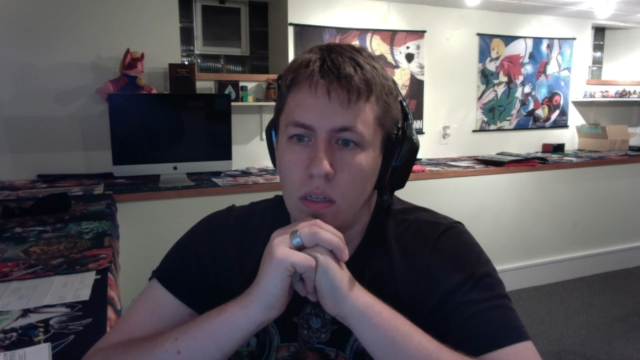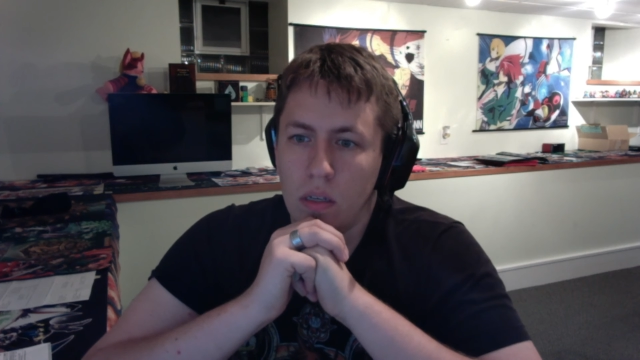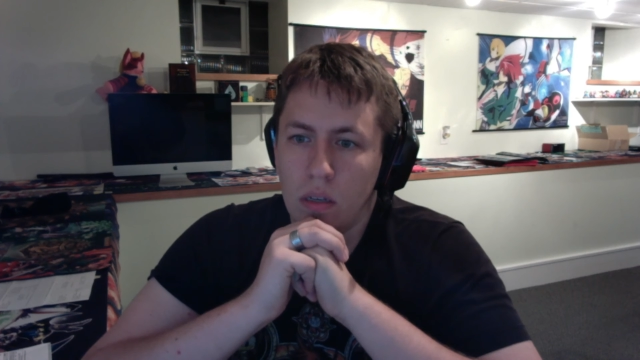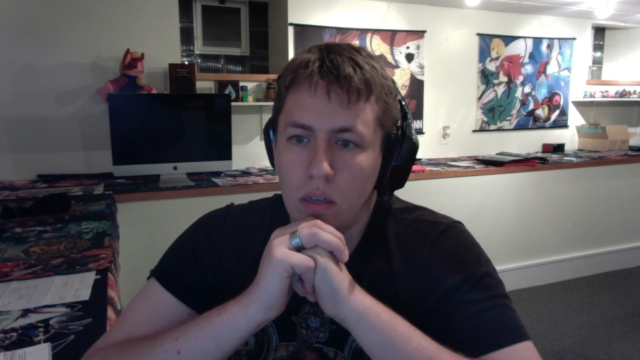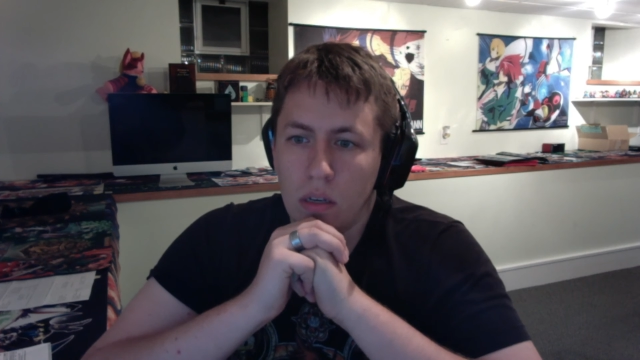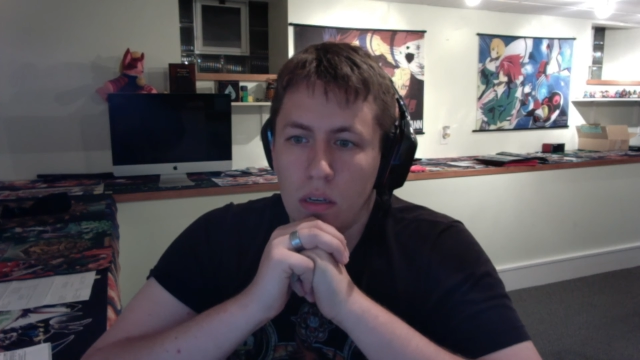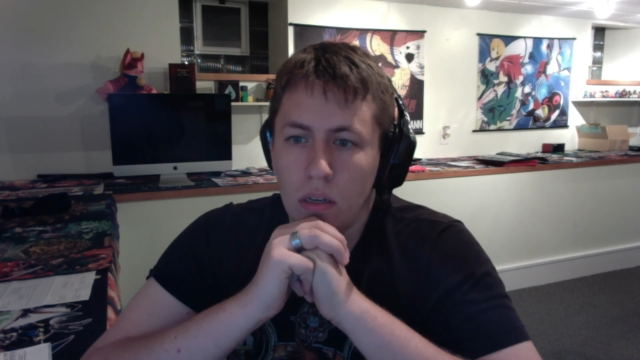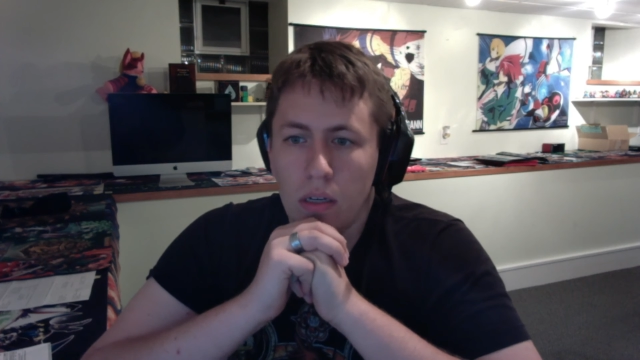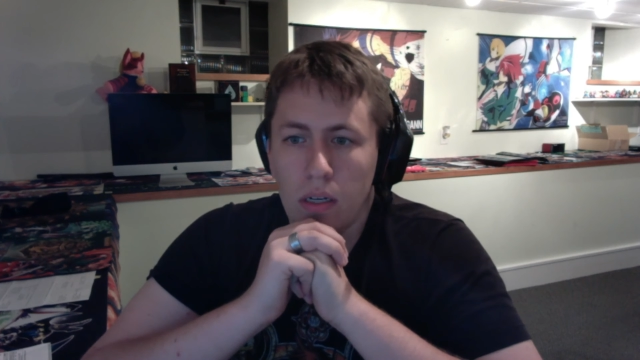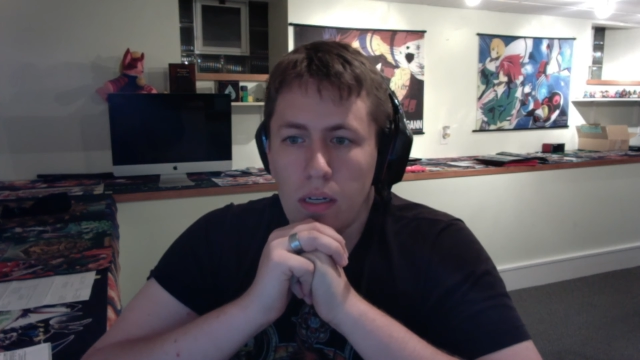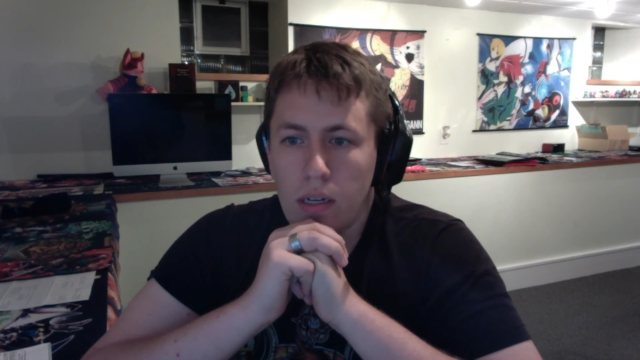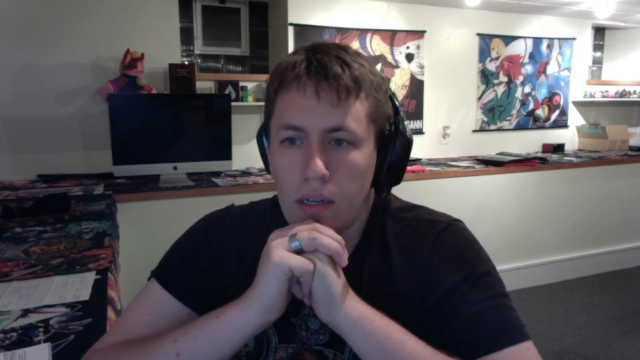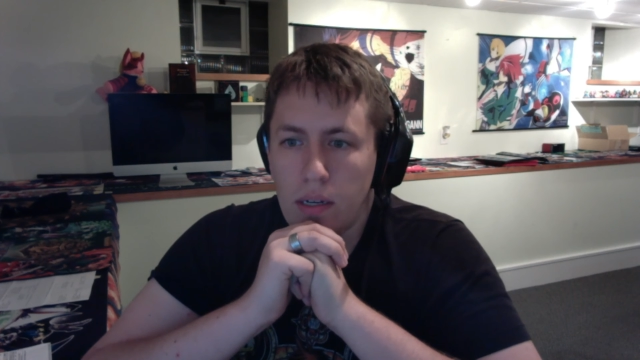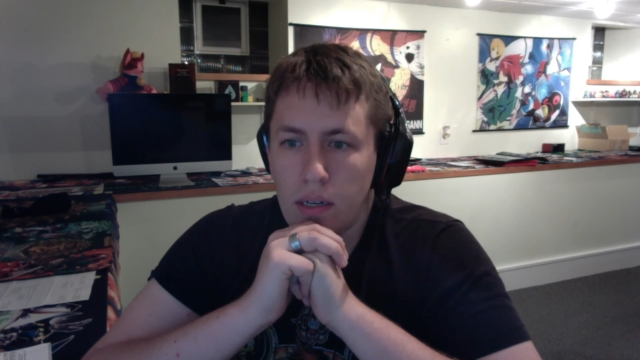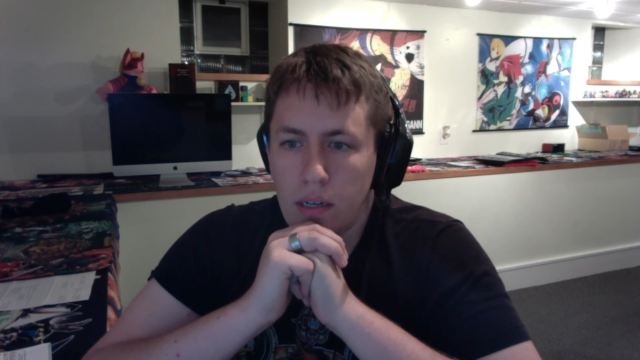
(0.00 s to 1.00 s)

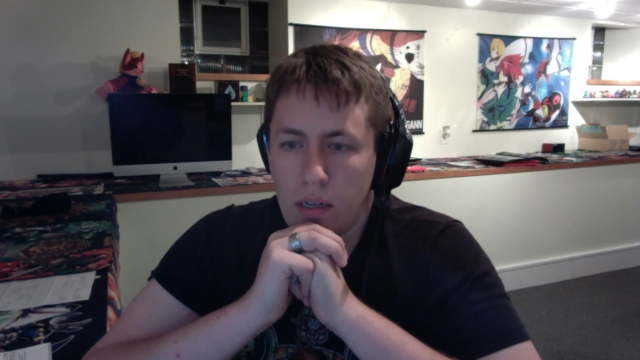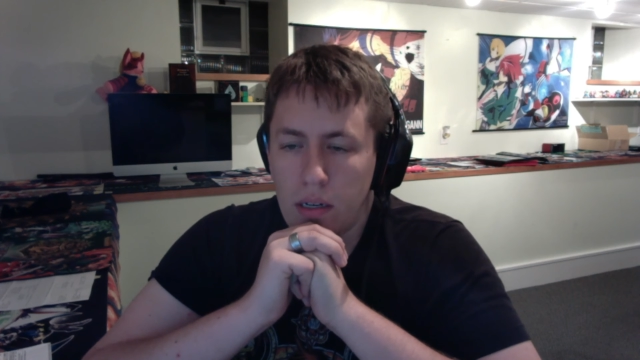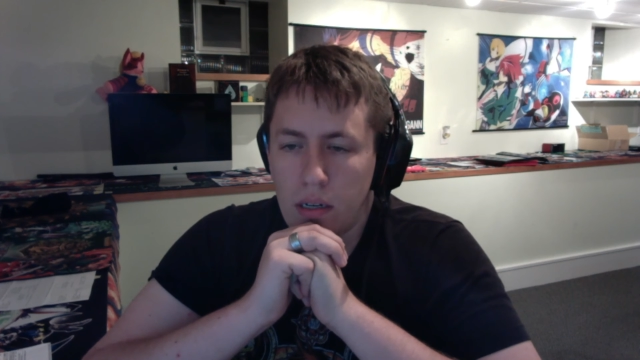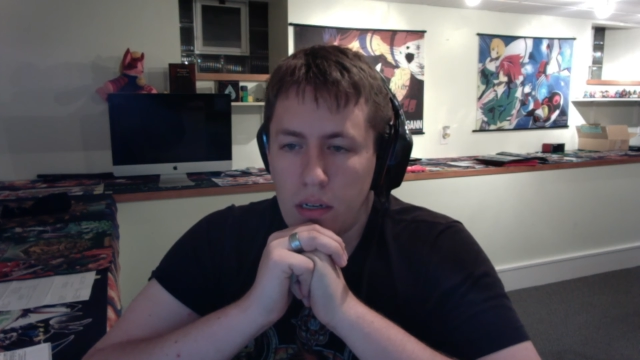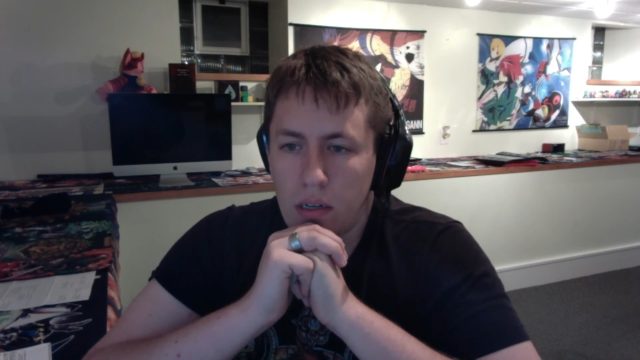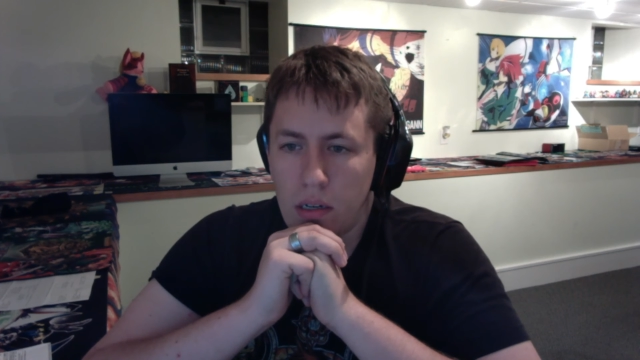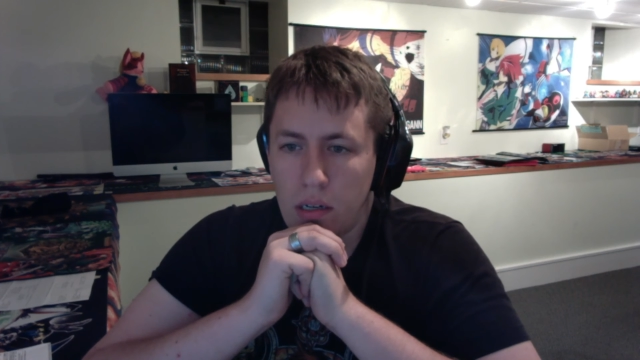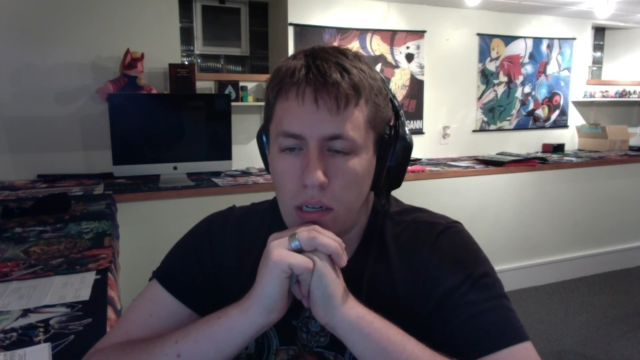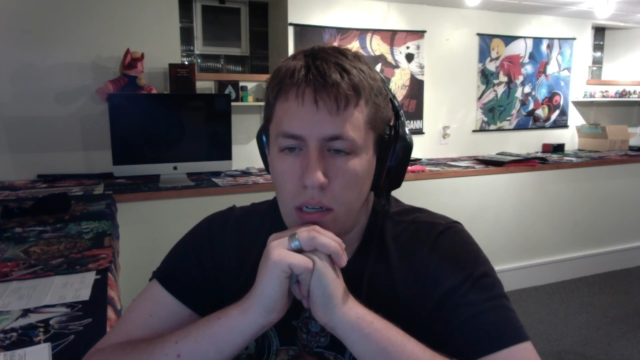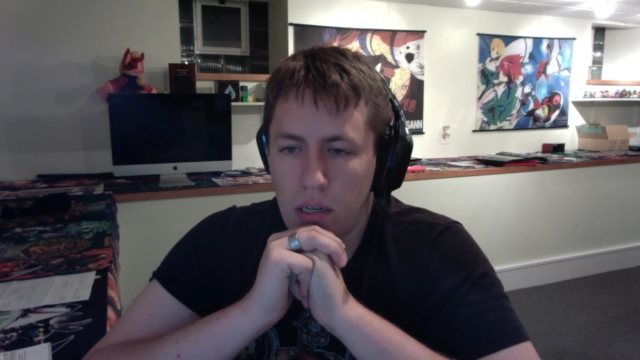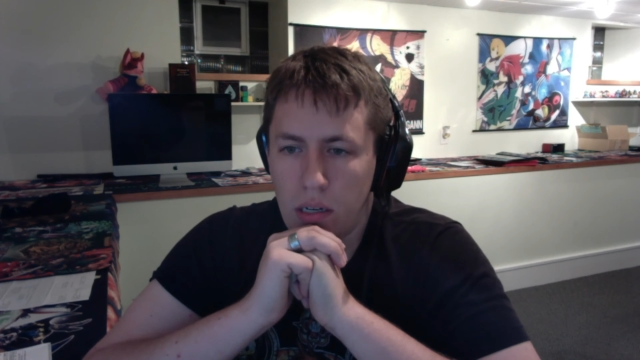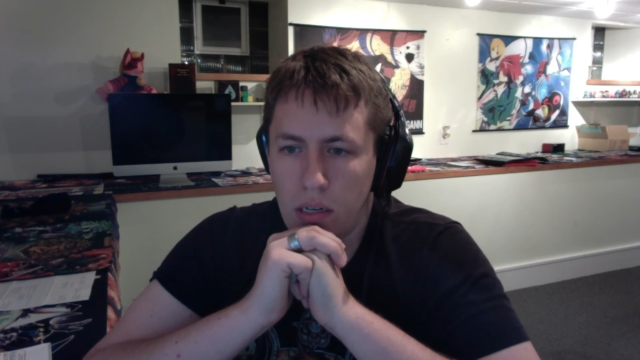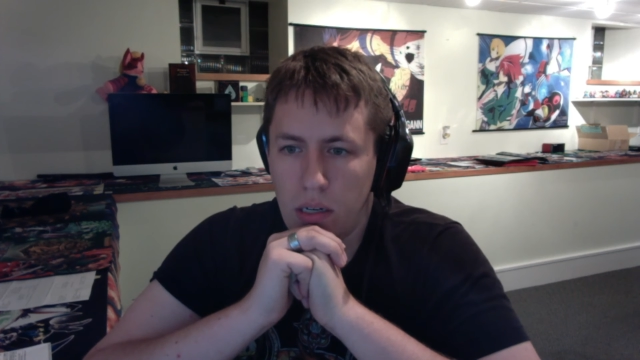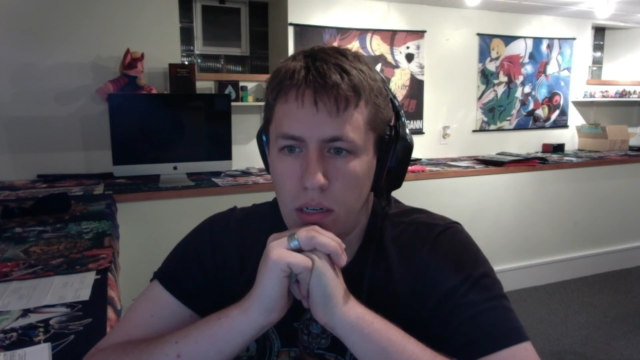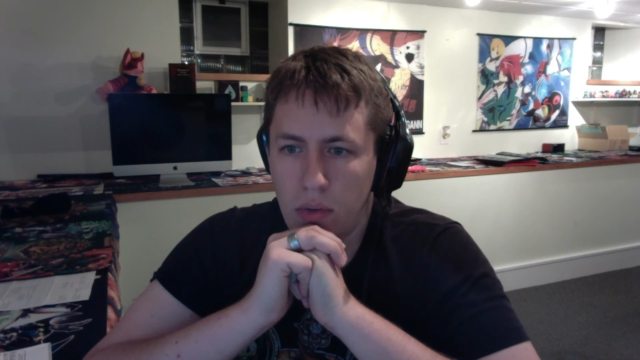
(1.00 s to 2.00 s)
Will
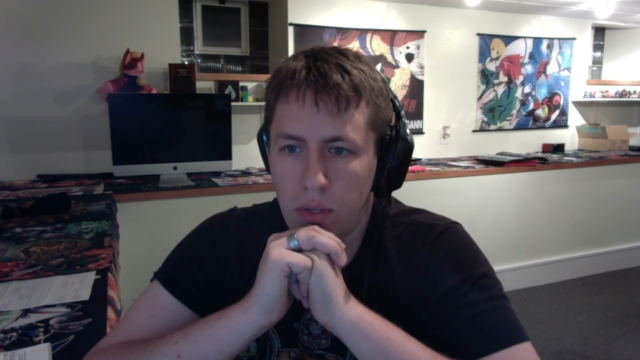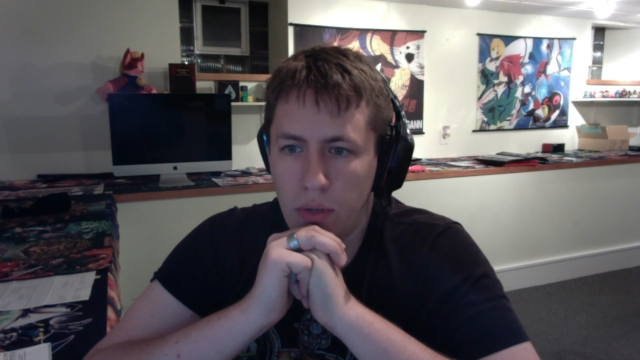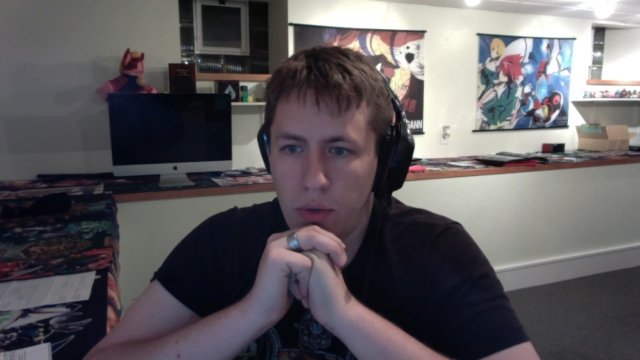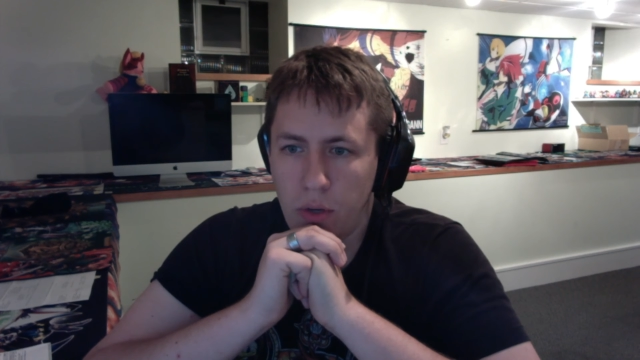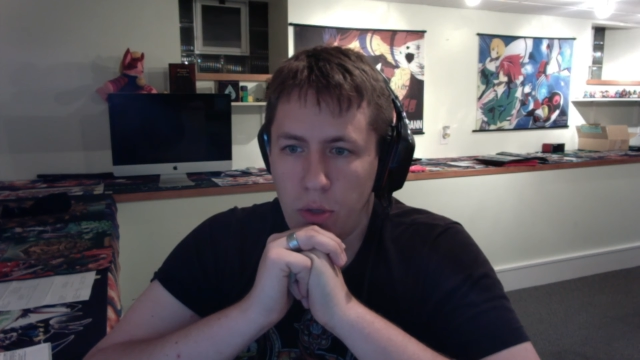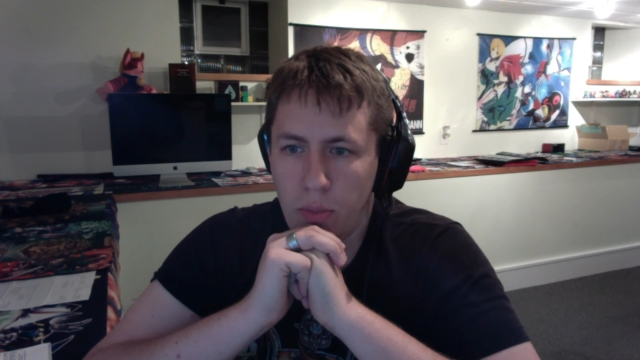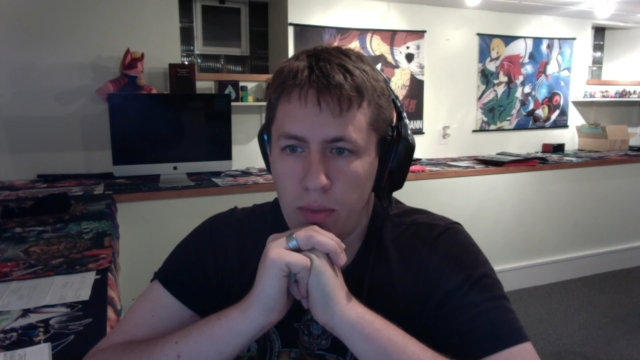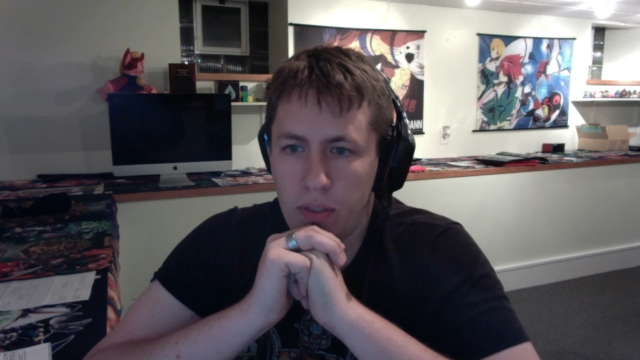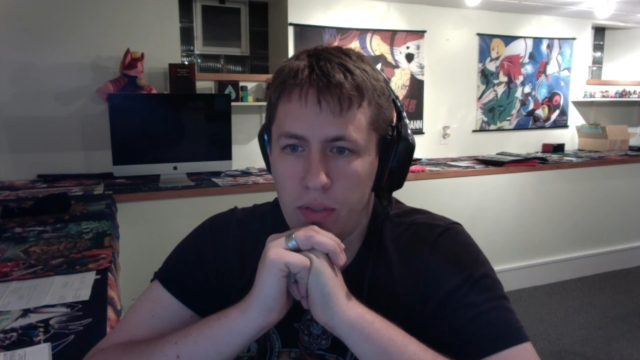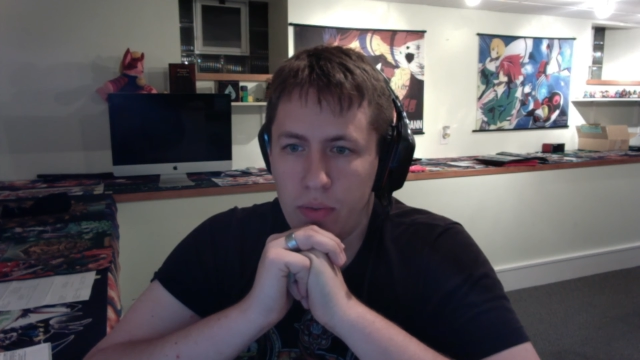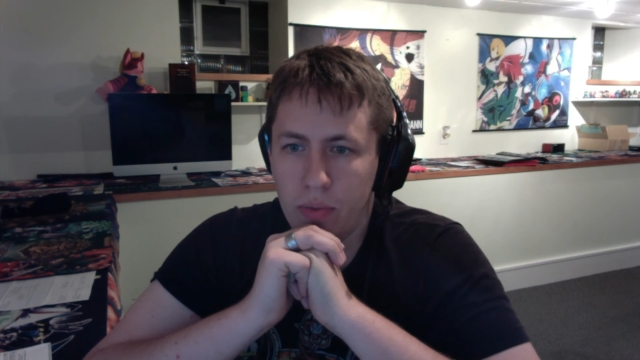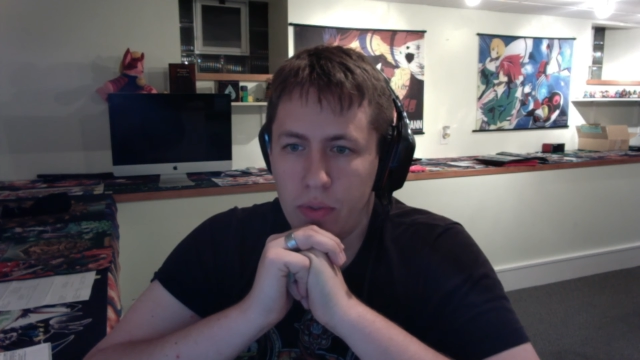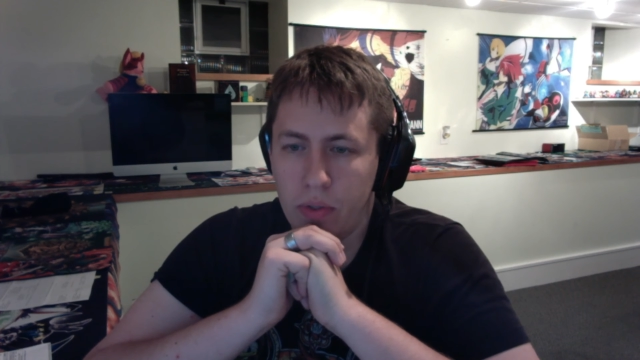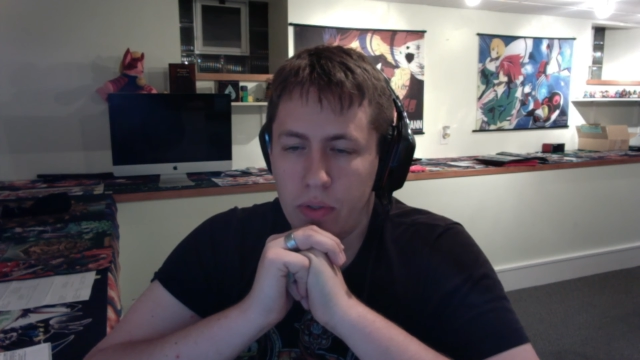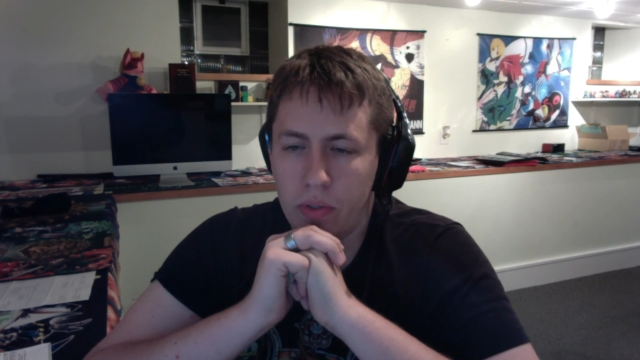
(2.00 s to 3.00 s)
you open duels